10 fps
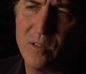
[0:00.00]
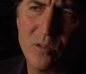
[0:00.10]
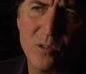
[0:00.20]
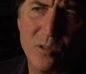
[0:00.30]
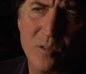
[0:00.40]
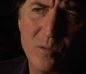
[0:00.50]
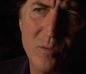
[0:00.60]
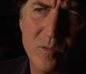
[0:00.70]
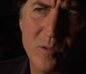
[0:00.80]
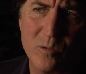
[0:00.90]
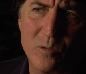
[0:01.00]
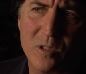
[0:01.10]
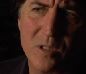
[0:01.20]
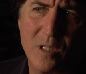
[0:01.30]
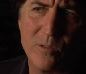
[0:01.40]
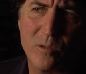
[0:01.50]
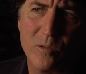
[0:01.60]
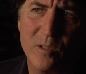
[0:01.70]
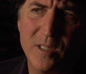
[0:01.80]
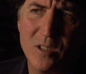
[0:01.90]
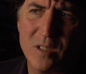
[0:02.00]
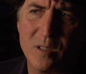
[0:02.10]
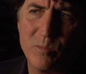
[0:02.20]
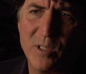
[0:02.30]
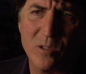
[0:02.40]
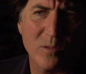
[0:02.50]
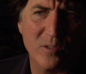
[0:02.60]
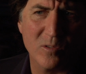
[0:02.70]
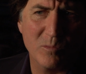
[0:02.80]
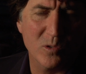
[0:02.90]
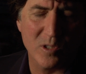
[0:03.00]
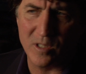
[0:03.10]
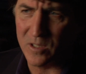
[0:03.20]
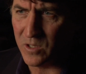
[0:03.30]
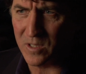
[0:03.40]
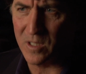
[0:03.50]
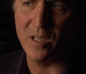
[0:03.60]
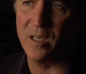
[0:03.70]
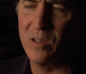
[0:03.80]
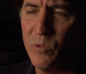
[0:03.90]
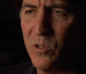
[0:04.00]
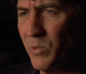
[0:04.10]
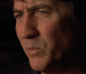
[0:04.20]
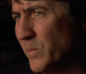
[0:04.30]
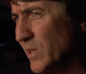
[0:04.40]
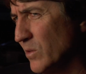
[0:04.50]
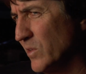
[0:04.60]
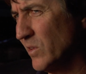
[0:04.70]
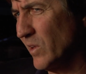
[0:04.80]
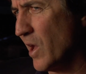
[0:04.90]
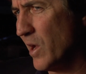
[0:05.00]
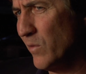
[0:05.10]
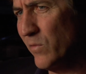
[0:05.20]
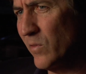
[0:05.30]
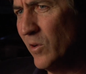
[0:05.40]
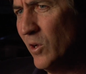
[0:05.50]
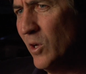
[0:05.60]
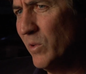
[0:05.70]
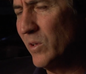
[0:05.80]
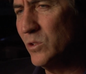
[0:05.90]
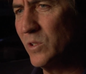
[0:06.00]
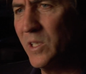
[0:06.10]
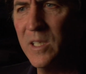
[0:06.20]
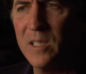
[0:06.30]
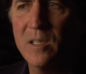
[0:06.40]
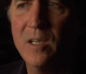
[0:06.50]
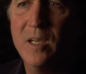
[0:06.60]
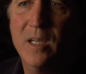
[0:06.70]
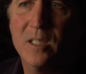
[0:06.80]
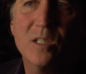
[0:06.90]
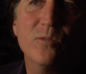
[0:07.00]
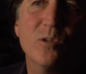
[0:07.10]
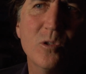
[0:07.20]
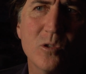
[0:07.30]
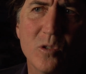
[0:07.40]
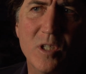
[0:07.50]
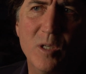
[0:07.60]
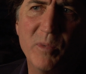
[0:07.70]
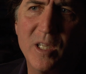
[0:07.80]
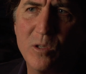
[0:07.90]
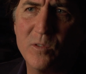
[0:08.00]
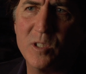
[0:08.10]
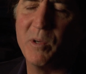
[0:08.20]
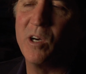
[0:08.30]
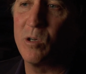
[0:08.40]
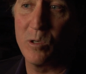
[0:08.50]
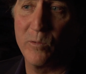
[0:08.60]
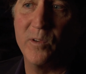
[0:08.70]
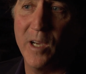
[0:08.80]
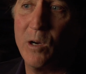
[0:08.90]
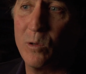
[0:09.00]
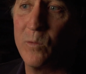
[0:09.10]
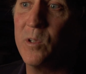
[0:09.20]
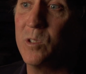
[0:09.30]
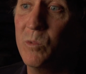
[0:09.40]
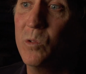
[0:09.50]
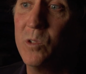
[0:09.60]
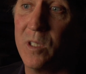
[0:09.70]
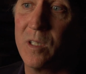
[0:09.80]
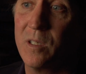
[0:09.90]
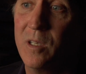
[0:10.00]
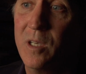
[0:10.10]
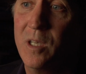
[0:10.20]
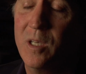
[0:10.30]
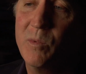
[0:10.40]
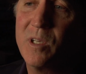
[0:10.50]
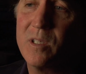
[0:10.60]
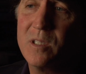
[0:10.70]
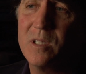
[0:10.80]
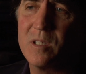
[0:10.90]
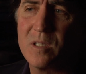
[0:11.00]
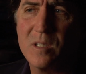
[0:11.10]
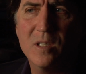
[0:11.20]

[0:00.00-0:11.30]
undertook to discover not just Beethoven's music, not just the Ninth music, but Beethoven's life. Because it's difficult to keep Beethoven's biography out of his music, because he's the